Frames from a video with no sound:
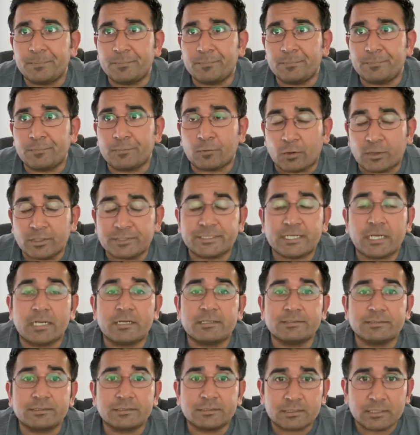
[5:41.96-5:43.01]
Royal
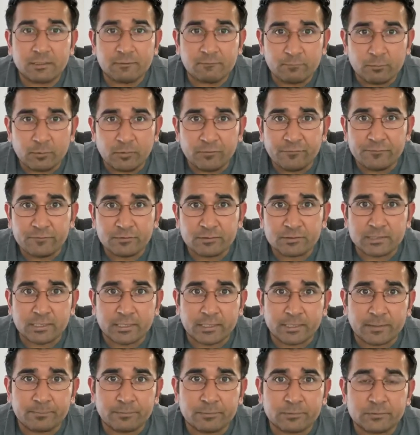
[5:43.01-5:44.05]
Challengers have moved to the
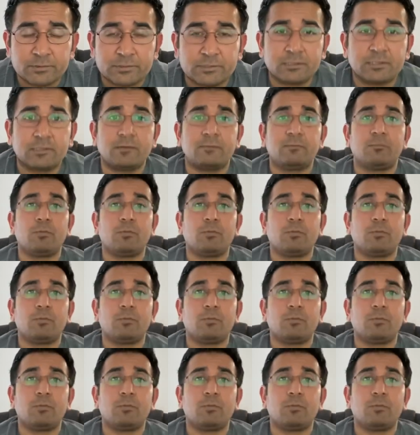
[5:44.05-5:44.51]
second position, and